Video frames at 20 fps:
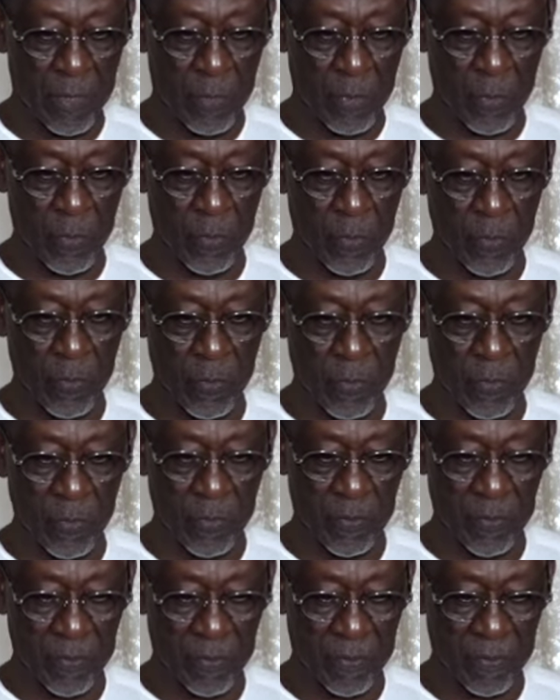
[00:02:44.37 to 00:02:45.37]
to
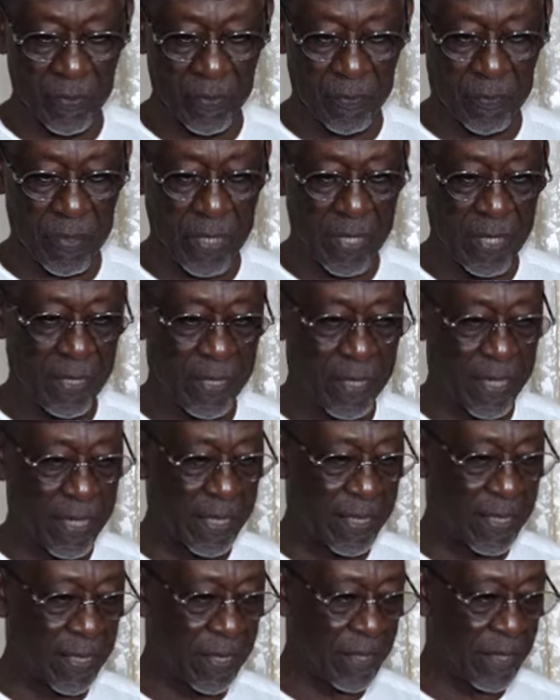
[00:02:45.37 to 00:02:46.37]
pay the
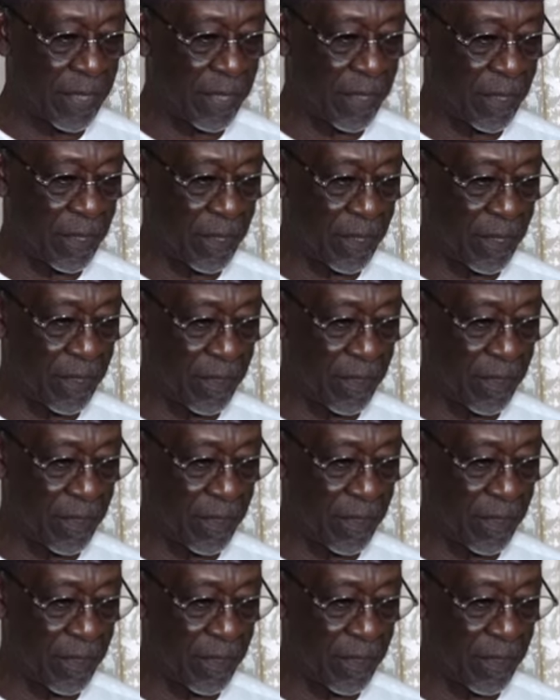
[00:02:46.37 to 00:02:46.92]
courtesies